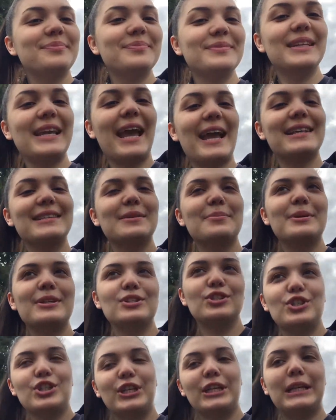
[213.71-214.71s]
Yeah, it's a bit
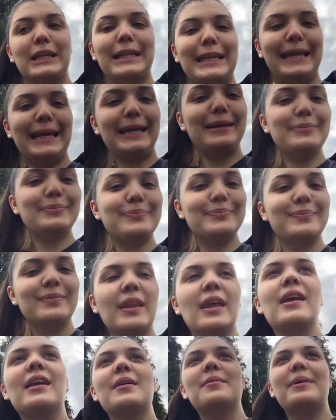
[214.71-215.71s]
chilly,
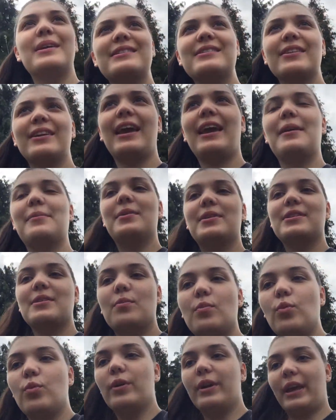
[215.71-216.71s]
but it's okay because
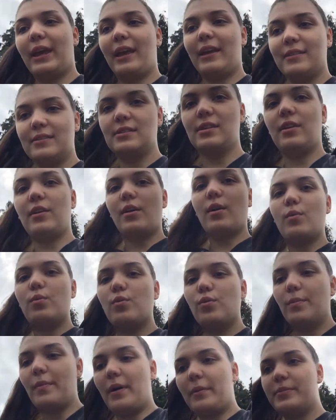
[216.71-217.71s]
I'm walking, so I'll
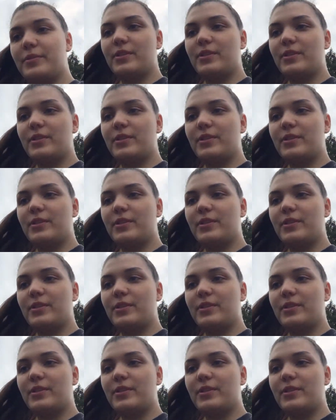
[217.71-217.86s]
warm up